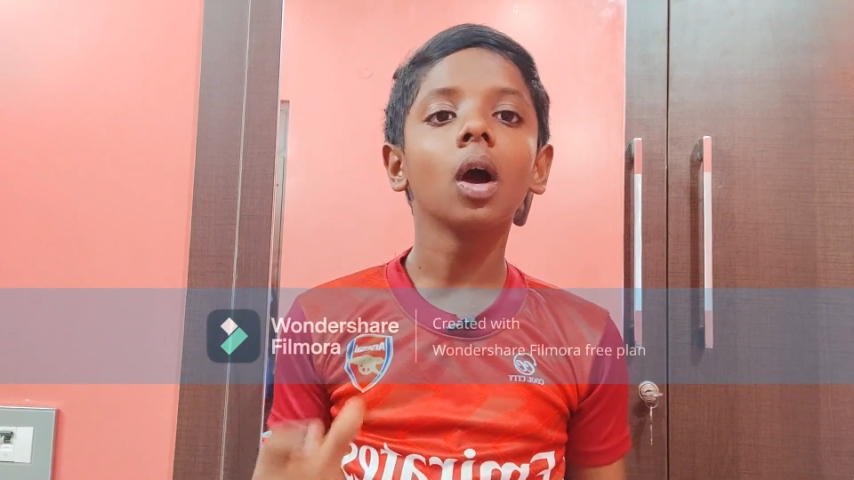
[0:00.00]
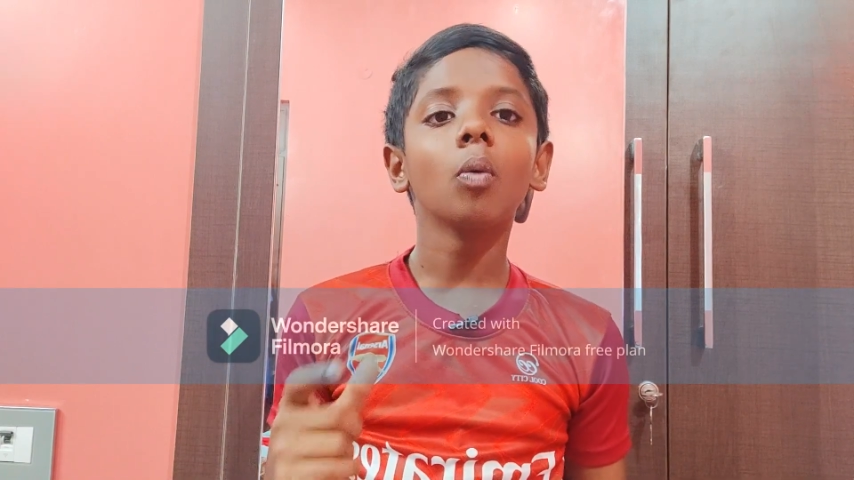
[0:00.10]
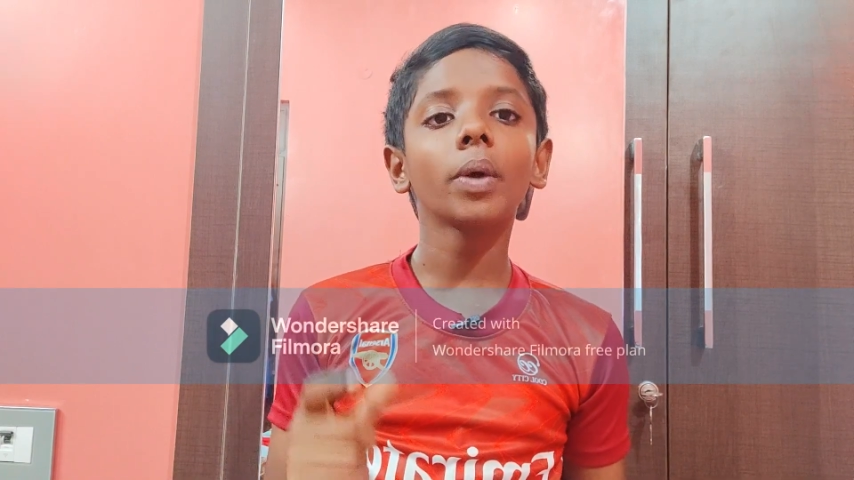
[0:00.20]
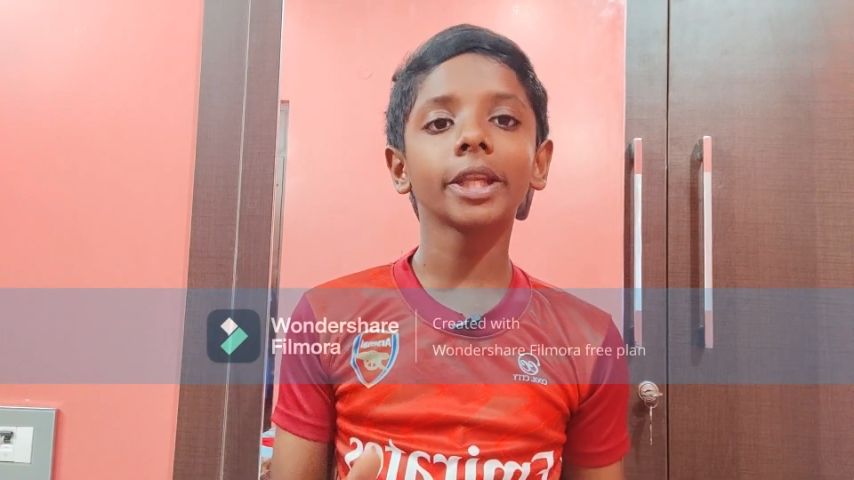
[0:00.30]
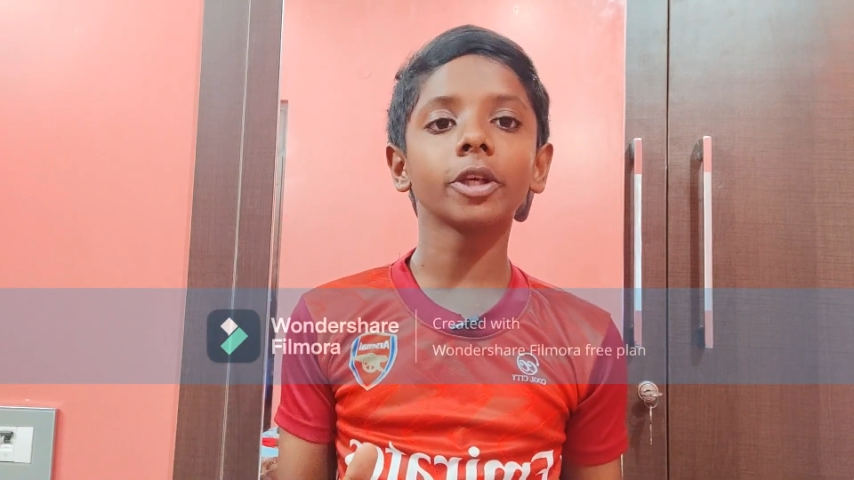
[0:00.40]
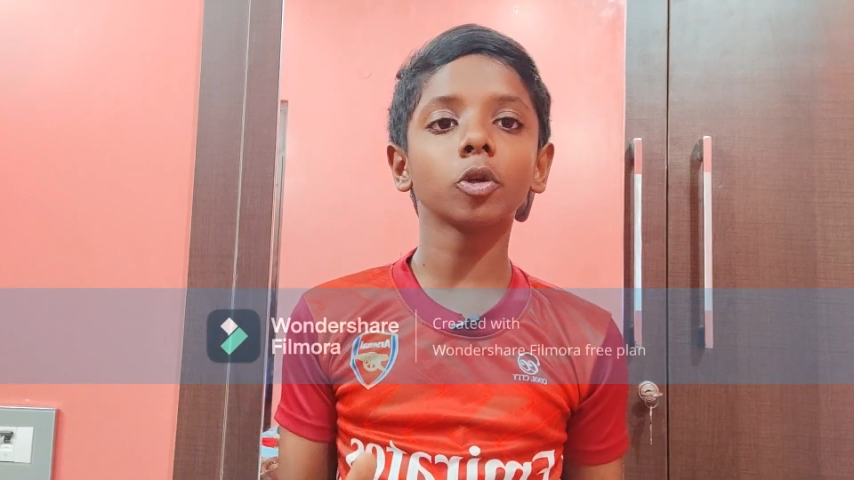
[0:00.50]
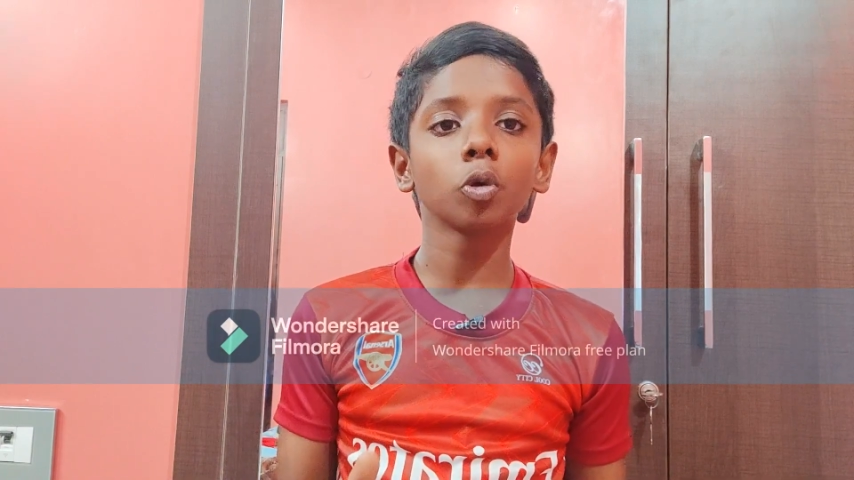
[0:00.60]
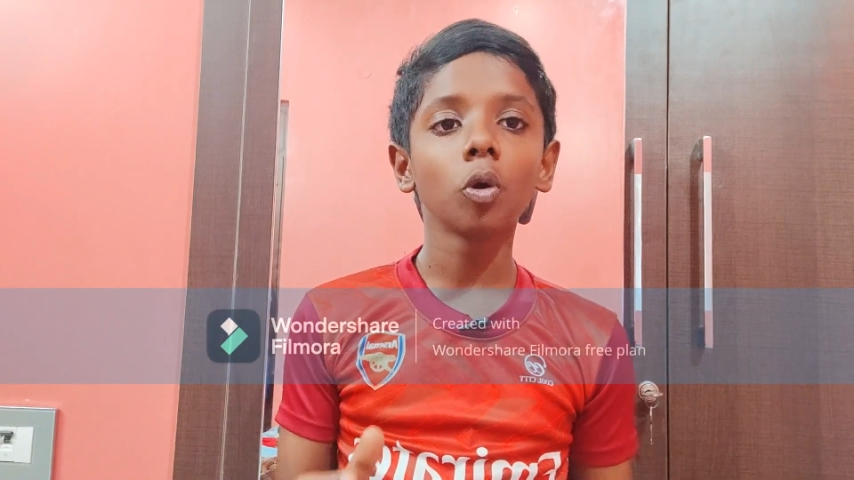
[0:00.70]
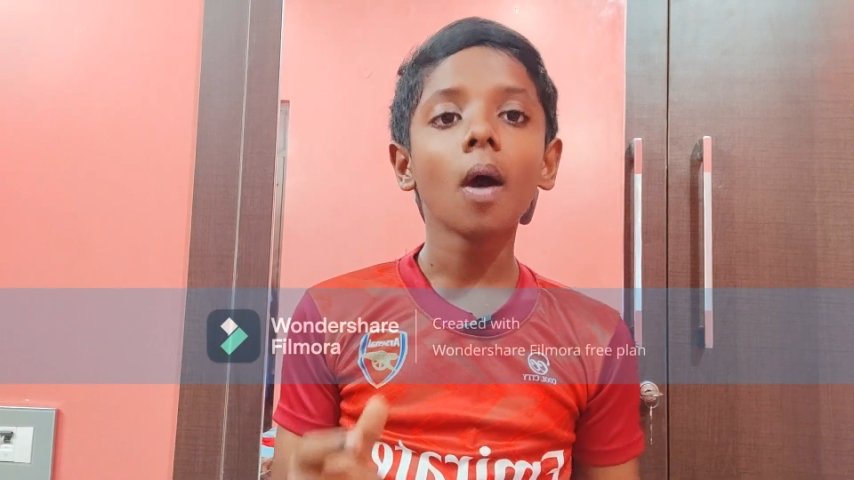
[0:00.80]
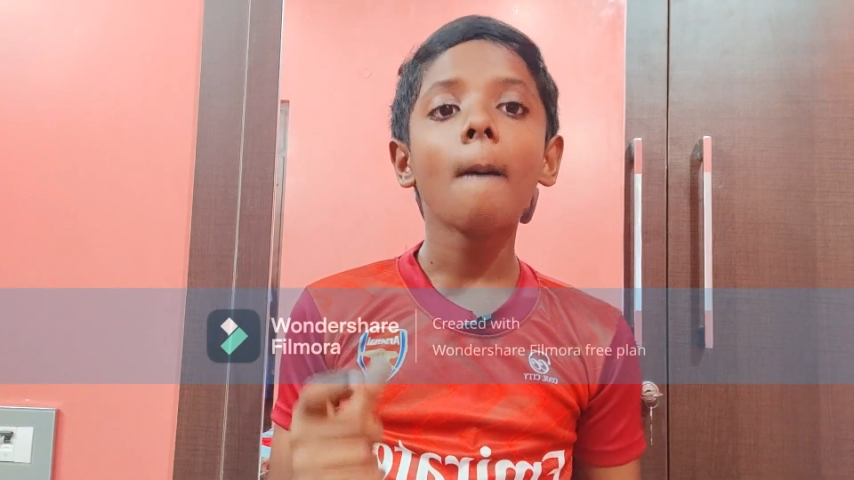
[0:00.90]
when you
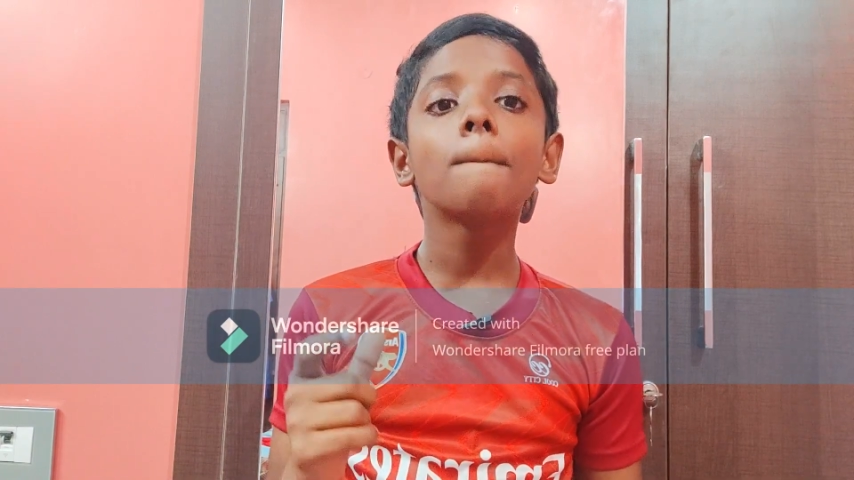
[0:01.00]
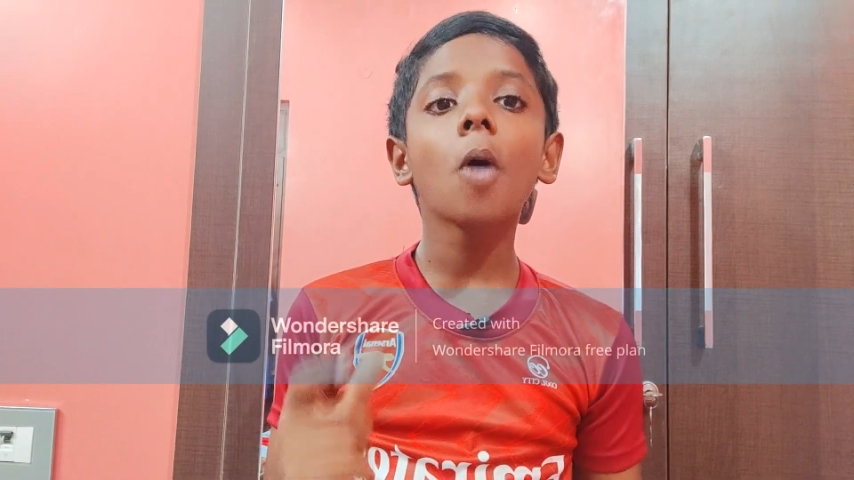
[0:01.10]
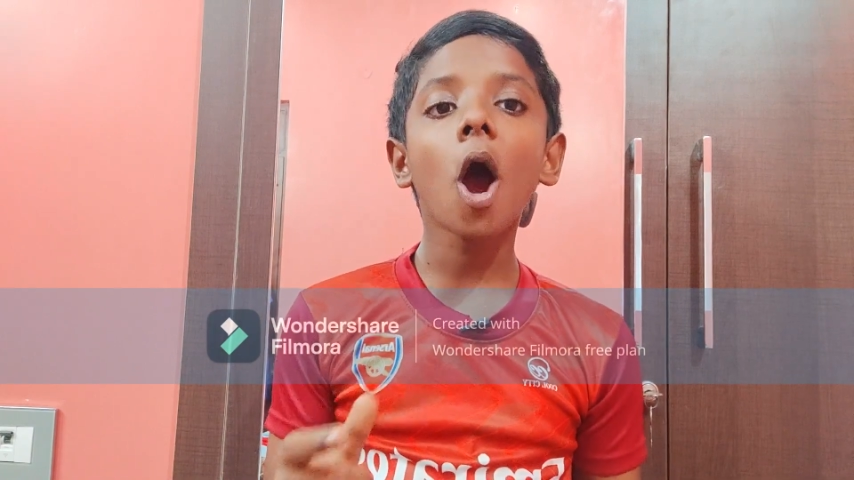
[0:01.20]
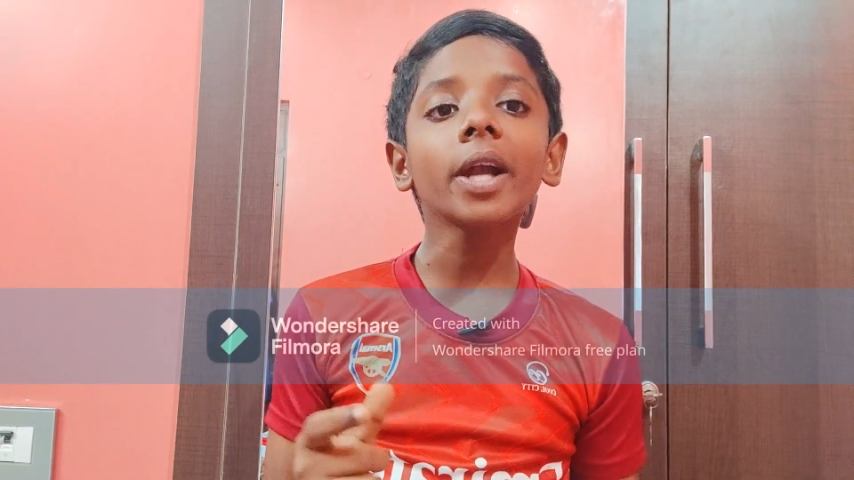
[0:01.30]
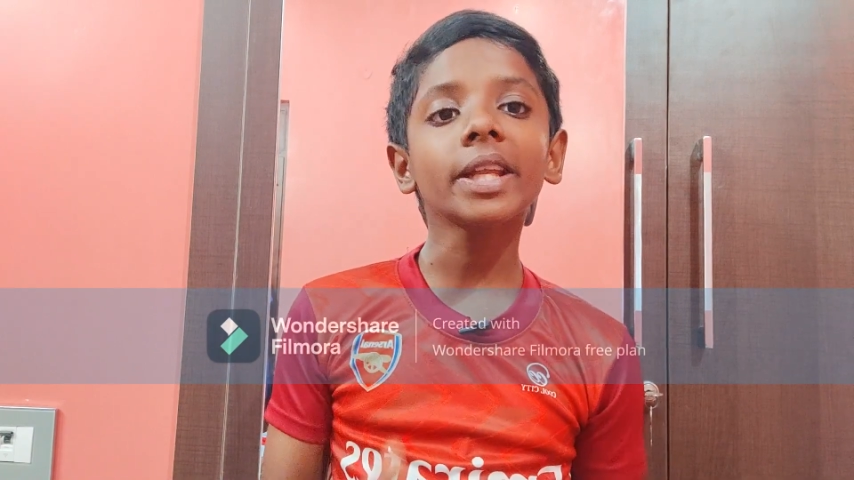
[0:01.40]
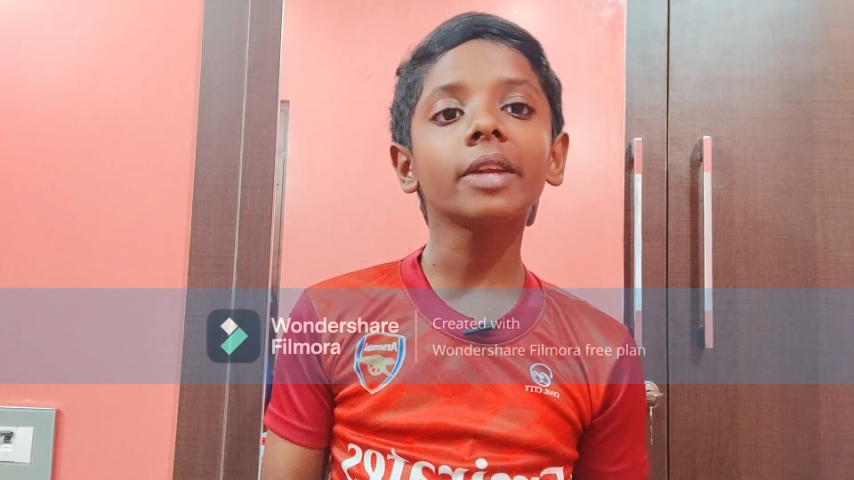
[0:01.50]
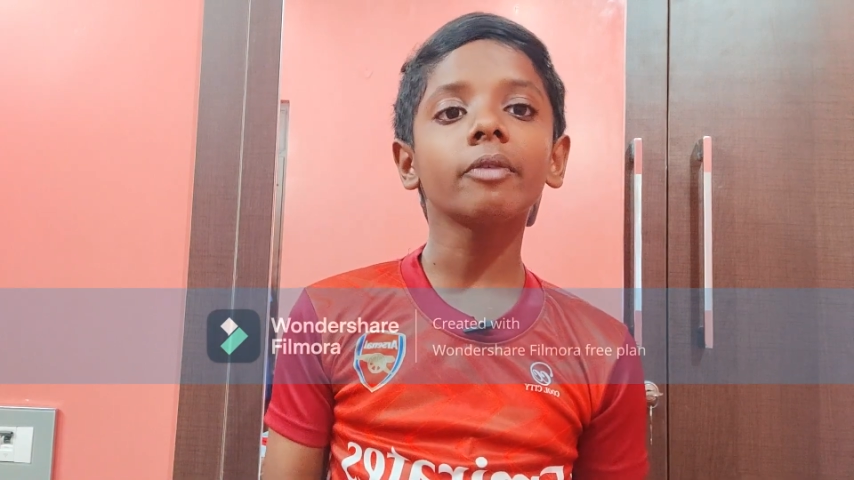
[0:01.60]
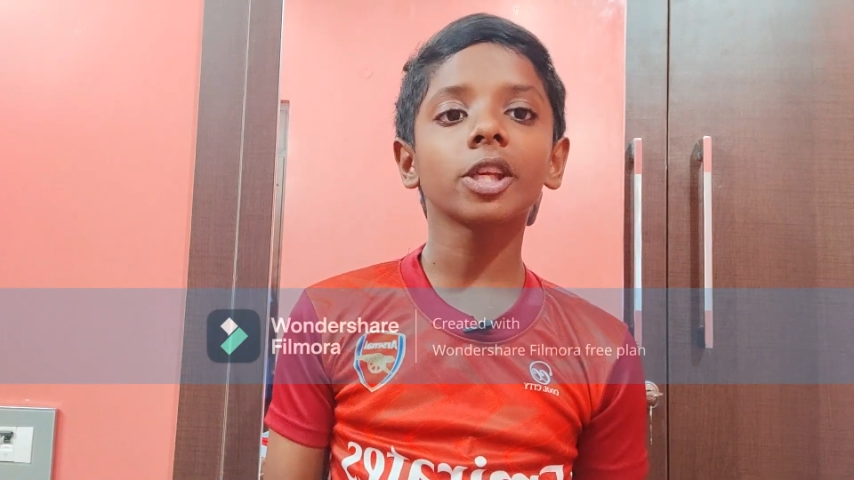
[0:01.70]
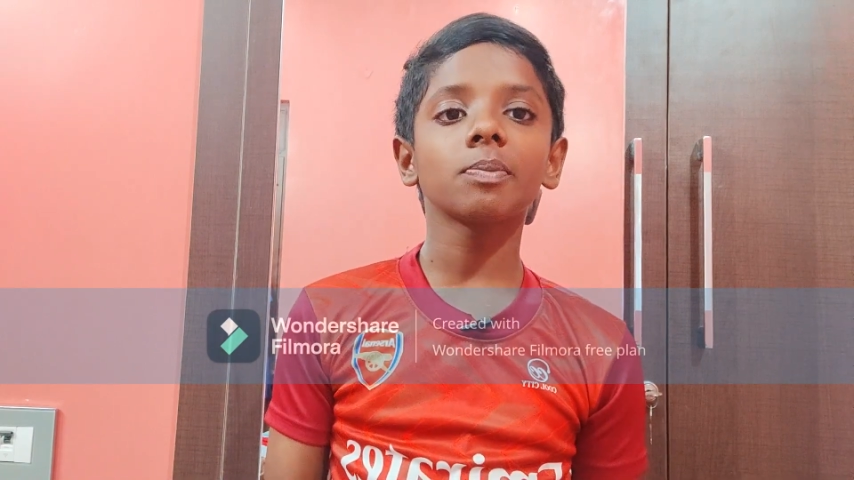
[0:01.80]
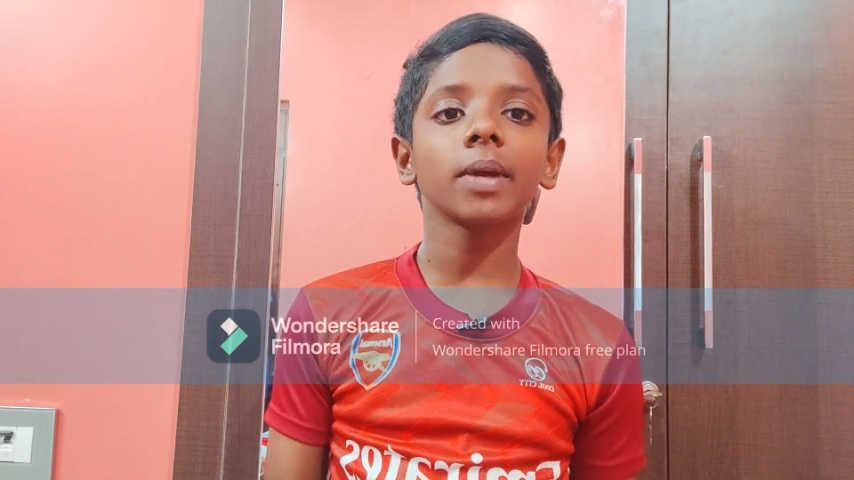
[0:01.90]
do bond
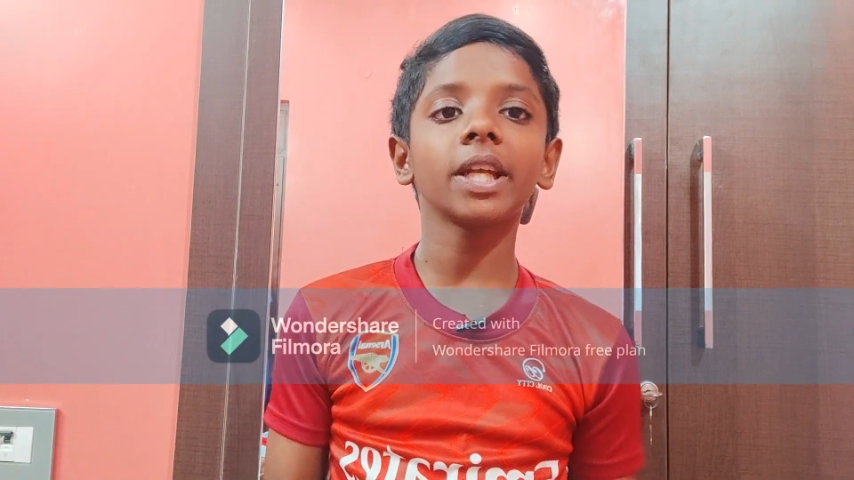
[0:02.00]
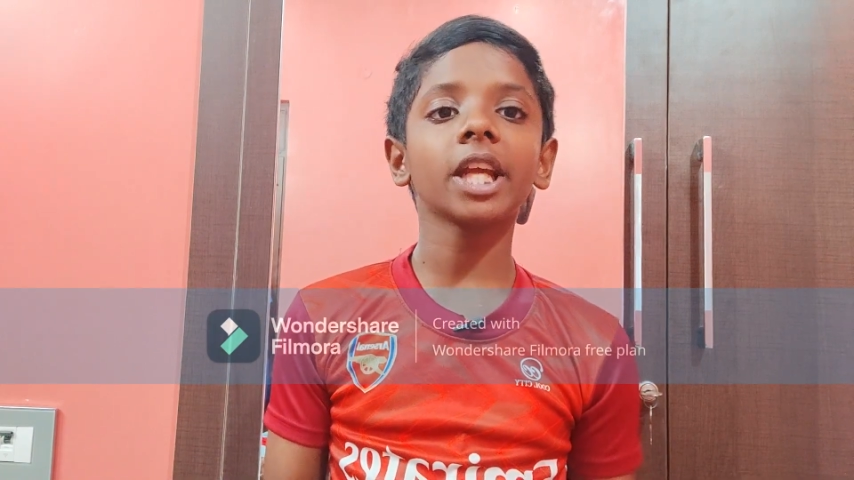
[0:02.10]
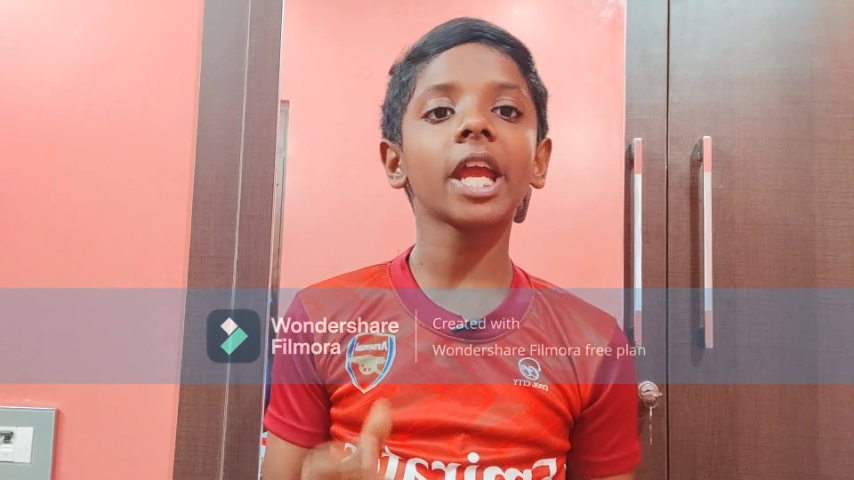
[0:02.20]
investment